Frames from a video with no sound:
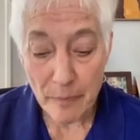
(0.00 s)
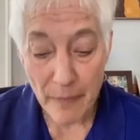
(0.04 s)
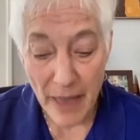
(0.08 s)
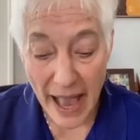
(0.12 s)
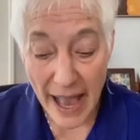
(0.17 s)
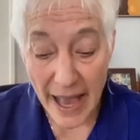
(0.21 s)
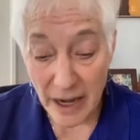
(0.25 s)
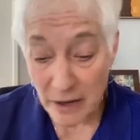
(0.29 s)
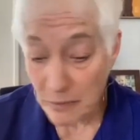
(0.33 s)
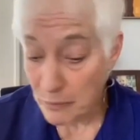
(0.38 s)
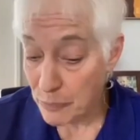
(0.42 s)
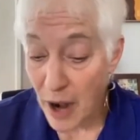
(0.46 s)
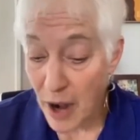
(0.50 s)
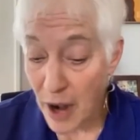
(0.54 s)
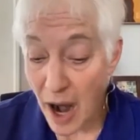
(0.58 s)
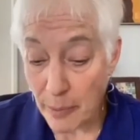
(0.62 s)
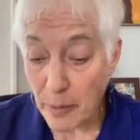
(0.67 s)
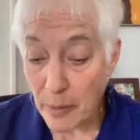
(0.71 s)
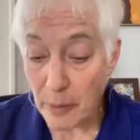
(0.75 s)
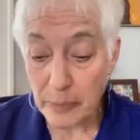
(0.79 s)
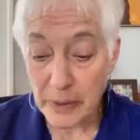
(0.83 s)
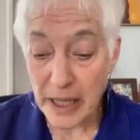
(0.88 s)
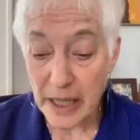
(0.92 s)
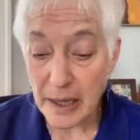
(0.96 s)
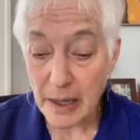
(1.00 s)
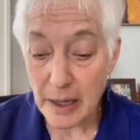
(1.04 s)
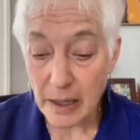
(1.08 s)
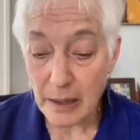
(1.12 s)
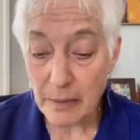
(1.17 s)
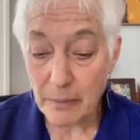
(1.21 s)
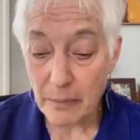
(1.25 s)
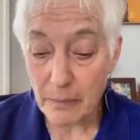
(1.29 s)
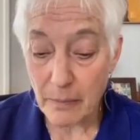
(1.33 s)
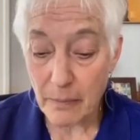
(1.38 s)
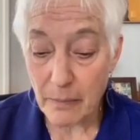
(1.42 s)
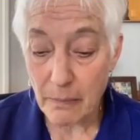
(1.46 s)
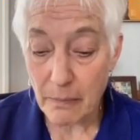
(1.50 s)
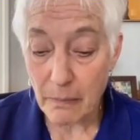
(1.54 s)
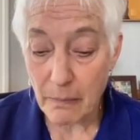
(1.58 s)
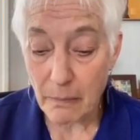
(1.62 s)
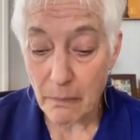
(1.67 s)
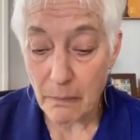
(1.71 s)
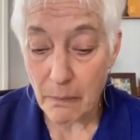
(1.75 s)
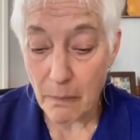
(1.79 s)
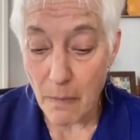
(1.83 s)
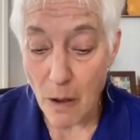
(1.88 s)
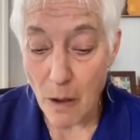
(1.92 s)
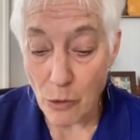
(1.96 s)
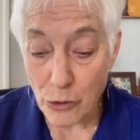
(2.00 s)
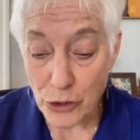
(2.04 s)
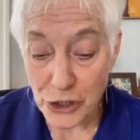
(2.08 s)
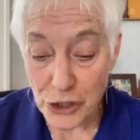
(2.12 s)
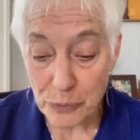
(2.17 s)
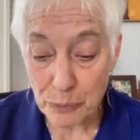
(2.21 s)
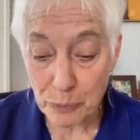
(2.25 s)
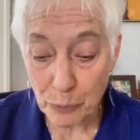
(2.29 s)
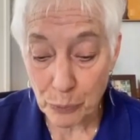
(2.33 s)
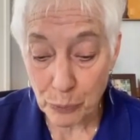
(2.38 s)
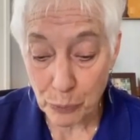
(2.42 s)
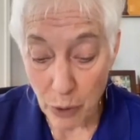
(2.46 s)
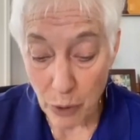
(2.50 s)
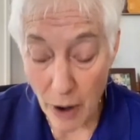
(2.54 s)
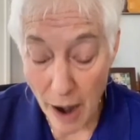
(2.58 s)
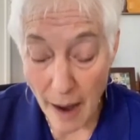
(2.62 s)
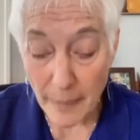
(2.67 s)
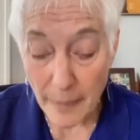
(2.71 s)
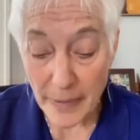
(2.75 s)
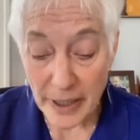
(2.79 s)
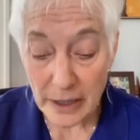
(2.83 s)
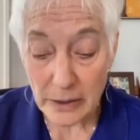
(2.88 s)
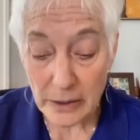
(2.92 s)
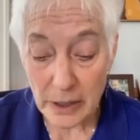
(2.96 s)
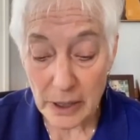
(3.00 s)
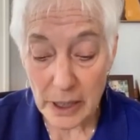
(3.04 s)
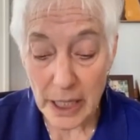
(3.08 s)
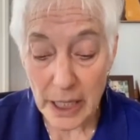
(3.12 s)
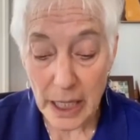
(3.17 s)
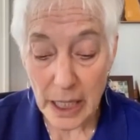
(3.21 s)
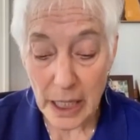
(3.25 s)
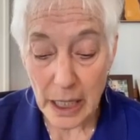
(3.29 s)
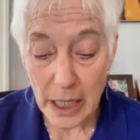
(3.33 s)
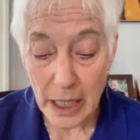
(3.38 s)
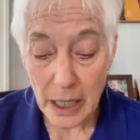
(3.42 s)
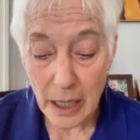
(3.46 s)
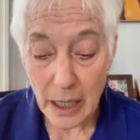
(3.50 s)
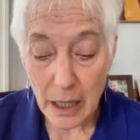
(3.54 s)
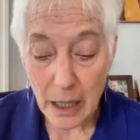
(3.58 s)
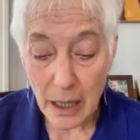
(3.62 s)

And probably most prominently,